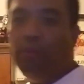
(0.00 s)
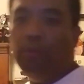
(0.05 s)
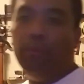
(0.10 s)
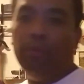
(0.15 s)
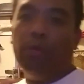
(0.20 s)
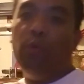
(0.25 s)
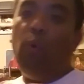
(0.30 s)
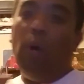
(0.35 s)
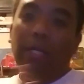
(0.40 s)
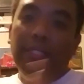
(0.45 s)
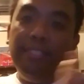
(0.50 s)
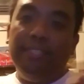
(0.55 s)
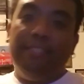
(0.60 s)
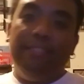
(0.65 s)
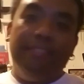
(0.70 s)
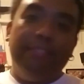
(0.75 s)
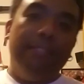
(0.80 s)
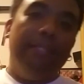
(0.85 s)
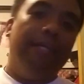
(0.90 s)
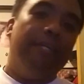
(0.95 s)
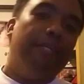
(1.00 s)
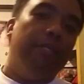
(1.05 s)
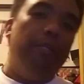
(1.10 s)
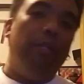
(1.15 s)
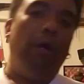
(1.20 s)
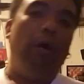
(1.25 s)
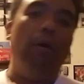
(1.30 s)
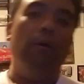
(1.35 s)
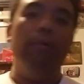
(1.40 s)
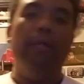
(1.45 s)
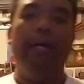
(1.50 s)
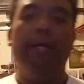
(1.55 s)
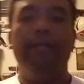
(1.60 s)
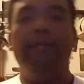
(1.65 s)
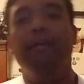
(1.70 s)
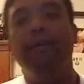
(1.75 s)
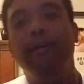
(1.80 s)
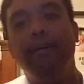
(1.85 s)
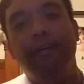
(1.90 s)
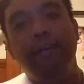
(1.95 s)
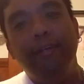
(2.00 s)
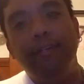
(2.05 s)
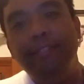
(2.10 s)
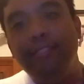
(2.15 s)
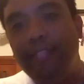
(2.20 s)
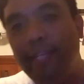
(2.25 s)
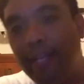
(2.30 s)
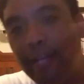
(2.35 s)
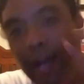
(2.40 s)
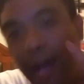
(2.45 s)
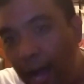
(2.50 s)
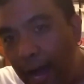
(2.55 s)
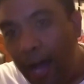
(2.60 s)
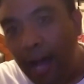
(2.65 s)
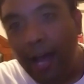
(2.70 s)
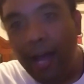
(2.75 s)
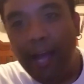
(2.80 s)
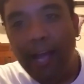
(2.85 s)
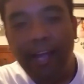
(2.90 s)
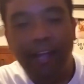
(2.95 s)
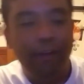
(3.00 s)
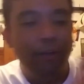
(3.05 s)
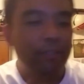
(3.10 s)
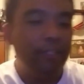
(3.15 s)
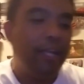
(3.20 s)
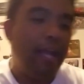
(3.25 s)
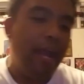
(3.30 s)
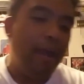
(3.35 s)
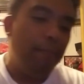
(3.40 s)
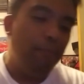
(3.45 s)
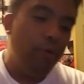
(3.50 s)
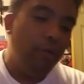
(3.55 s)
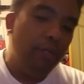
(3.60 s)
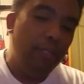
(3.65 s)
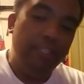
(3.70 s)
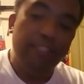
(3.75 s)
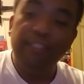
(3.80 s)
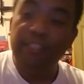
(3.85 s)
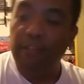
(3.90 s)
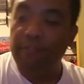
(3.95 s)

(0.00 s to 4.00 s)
of your requests, like saying hi on camera and